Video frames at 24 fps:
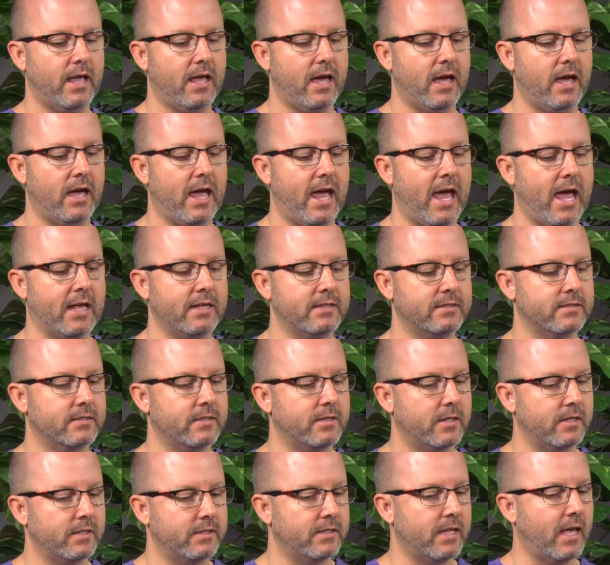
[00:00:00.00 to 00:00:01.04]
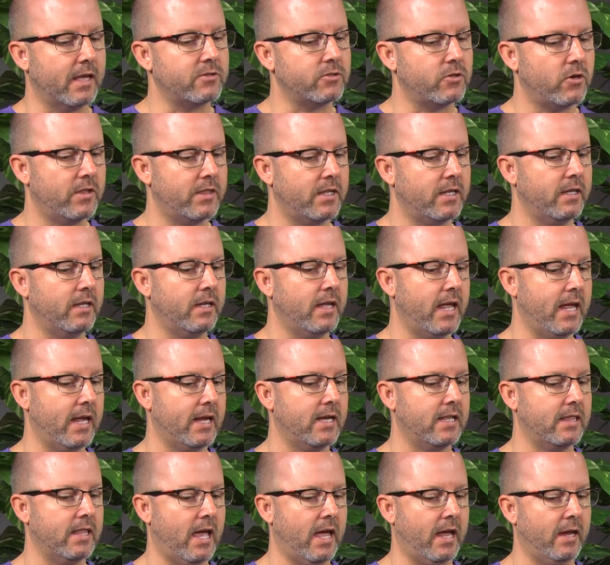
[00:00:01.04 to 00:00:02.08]
has the deaths on the
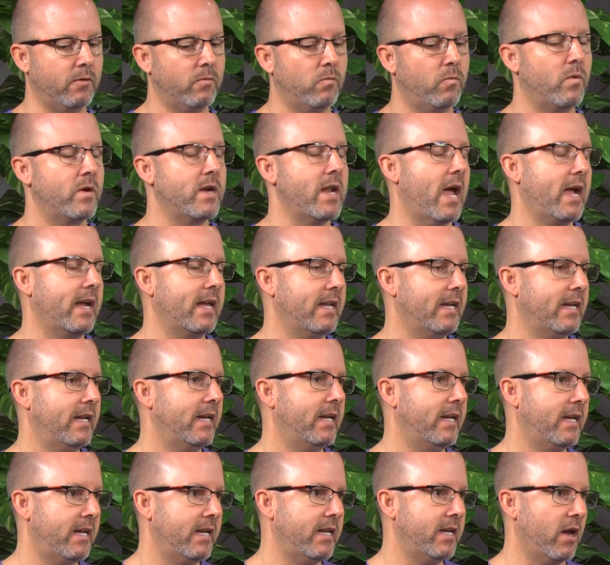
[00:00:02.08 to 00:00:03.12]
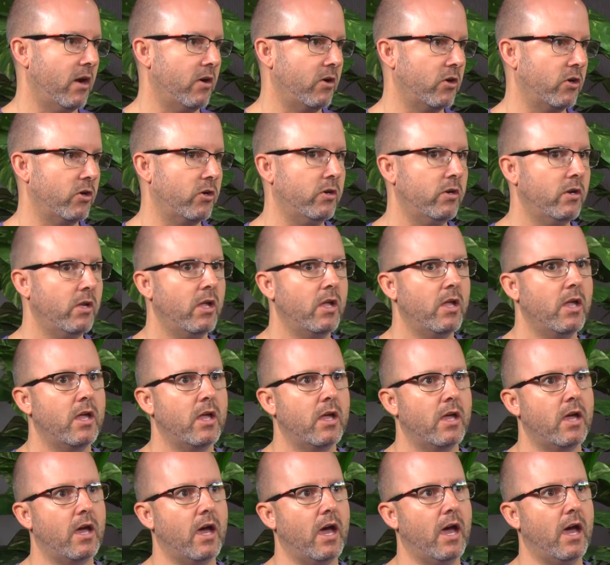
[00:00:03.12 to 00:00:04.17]
incline. We're not getting any younger.
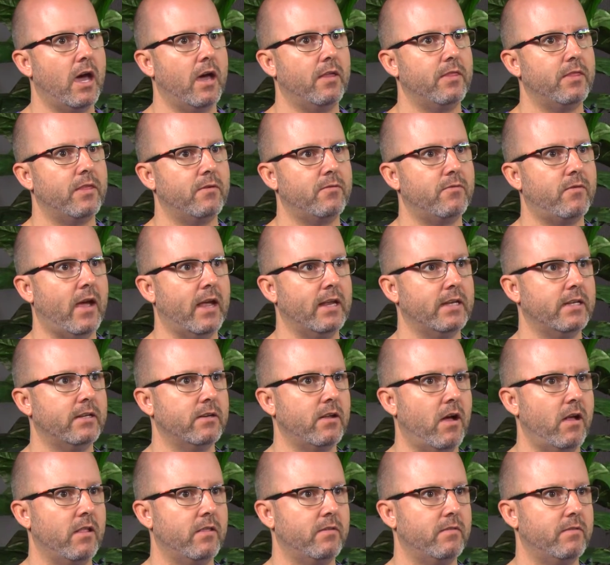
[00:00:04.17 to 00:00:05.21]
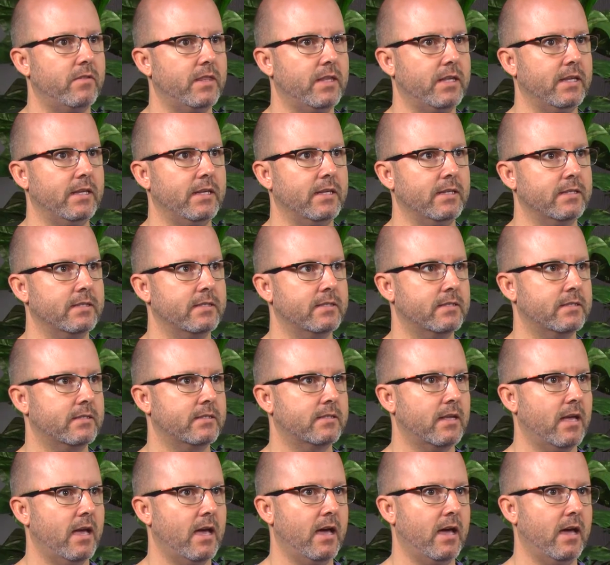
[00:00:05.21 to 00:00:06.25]
They're finding all of
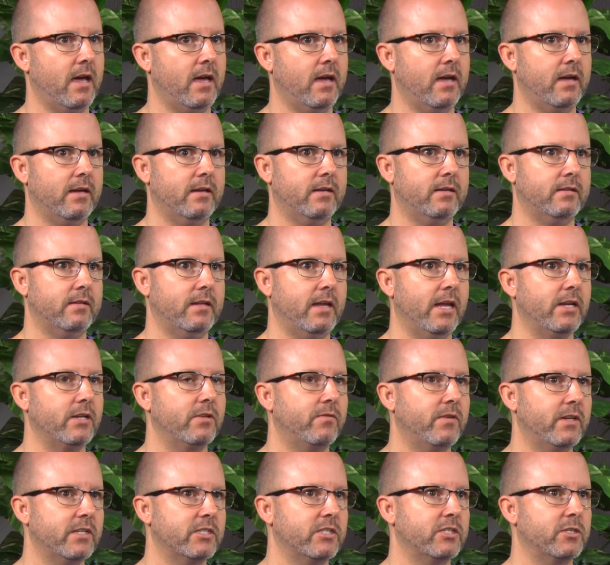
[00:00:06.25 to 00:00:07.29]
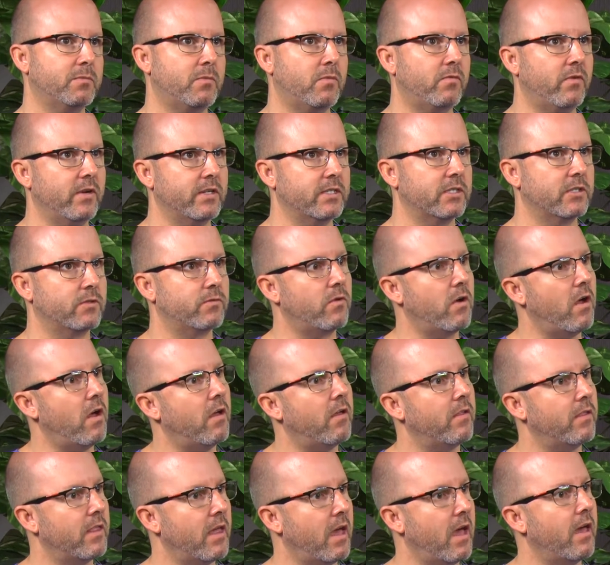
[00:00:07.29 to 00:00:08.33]
these interventions and preventions for
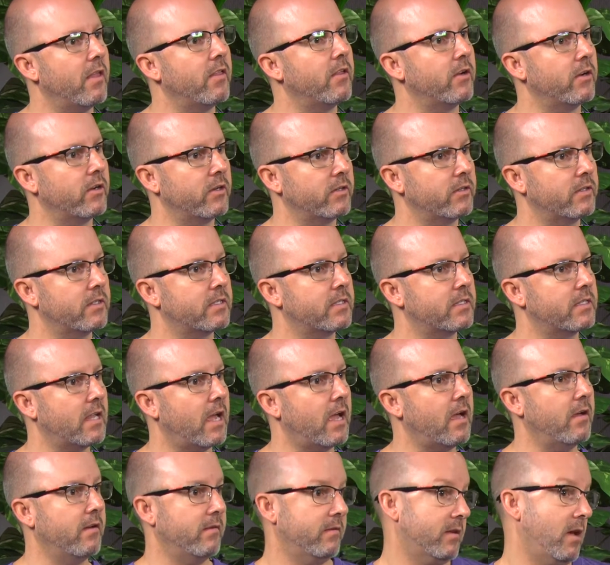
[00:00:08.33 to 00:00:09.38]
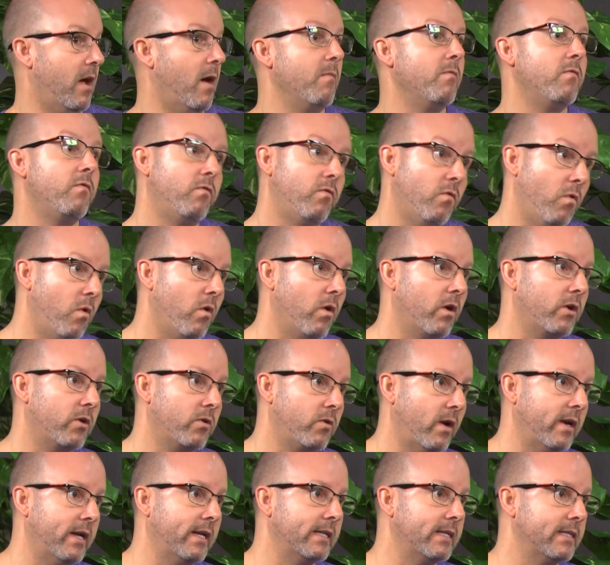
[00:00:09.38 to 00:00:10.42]
all the other top 4
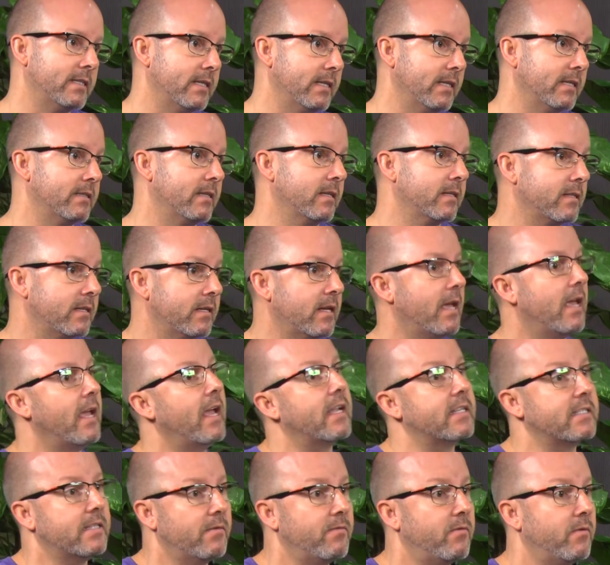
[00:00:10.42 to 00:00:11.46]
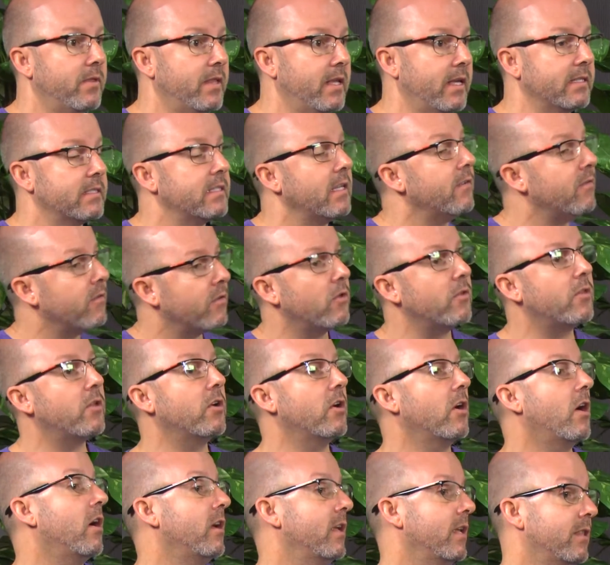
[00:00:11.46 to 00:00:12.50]
chronic diseases, except for this. Even
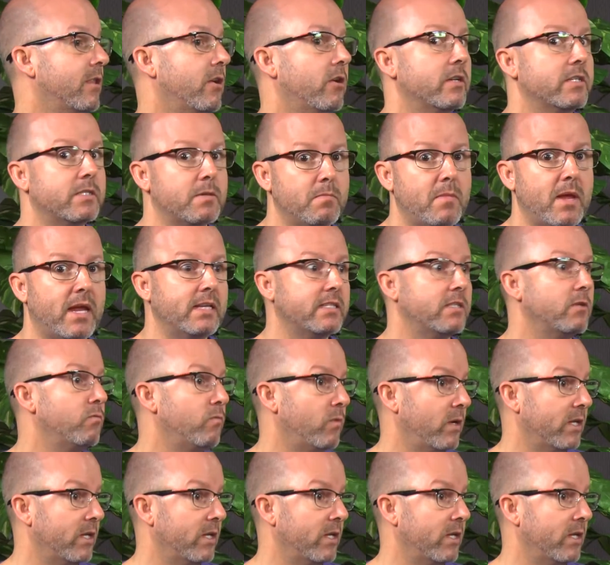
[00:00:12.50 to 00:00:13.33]
though there's amazing